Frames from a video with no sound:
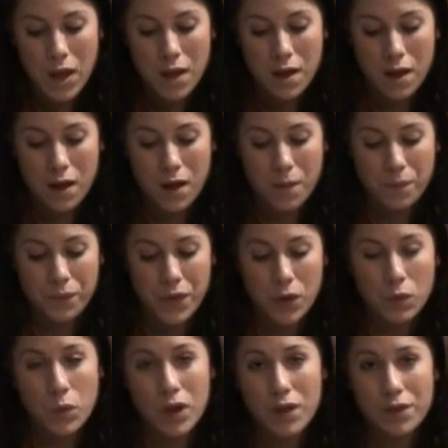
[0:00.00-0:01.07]

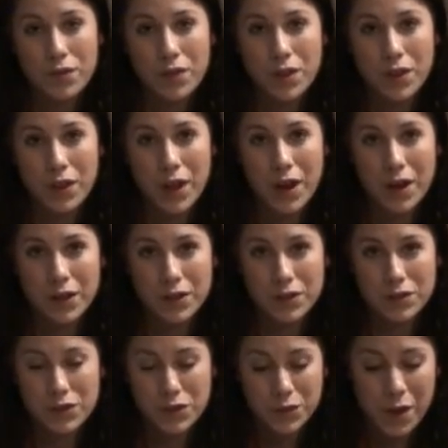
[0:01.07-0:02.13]
One of the
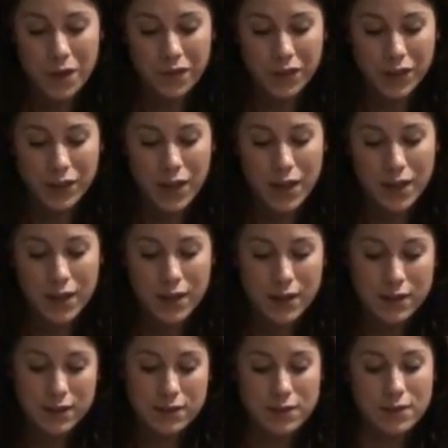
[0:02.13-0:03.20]
characters who I really like
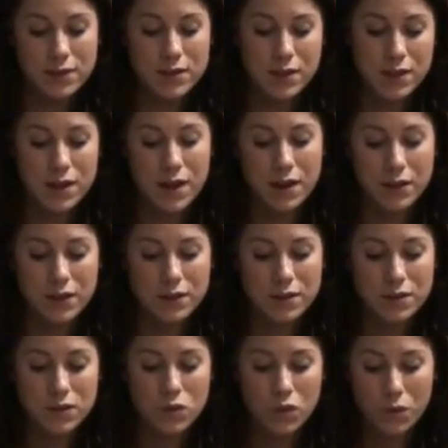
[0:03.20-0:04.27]
is Daenerys
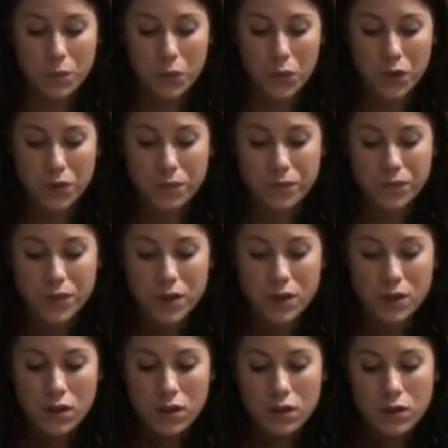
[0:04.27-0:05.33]
Stormborn,
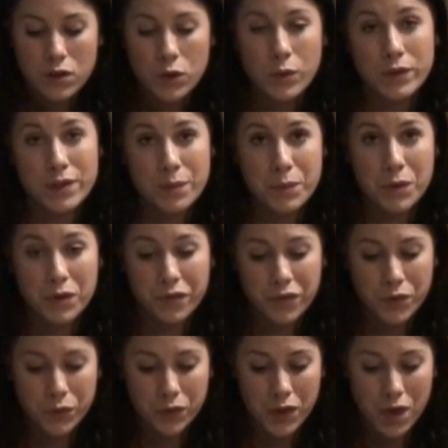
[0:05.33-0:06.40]
who is a
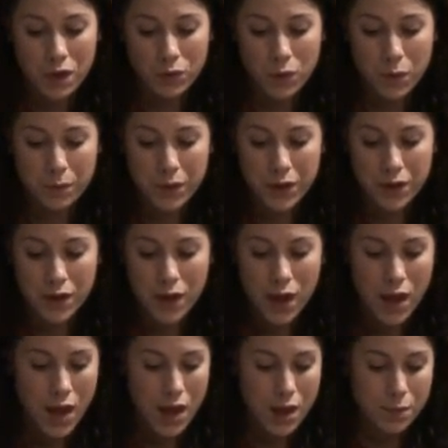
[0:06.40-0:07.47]
beautiful young woman
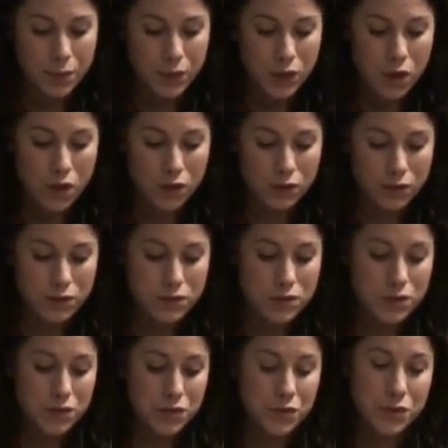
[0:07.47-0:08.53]
and belongs
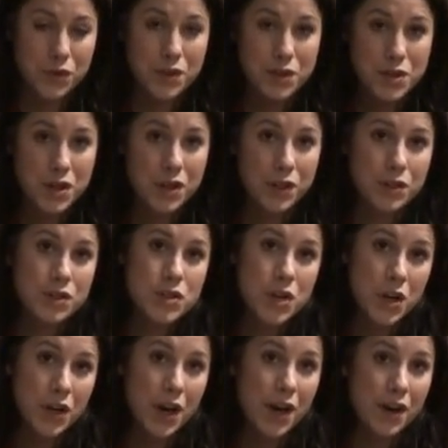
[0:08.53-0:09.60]
to the
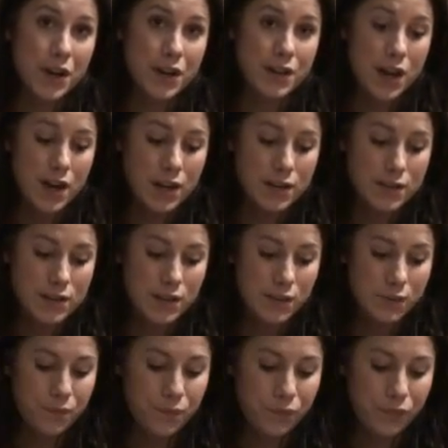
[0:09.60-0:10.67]
Targaryen dynasty.
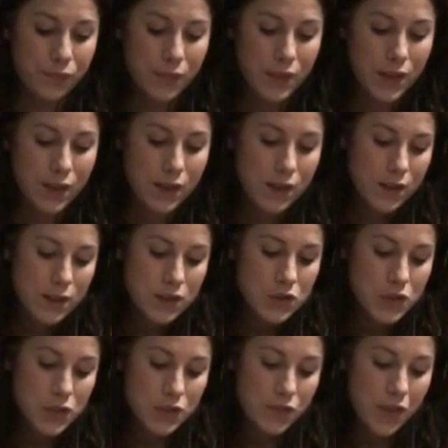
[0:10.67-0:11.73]

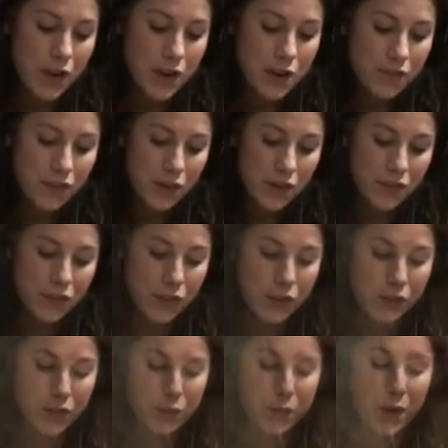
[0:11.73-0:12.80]
She's very fearful
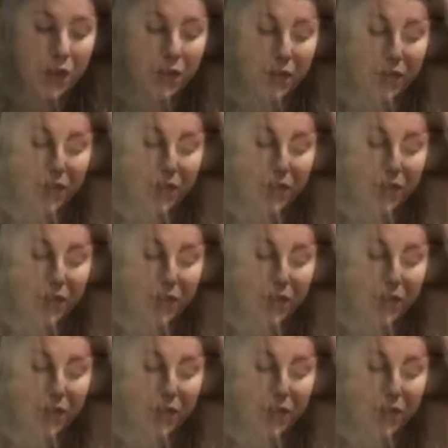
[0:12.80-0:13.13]
of her brother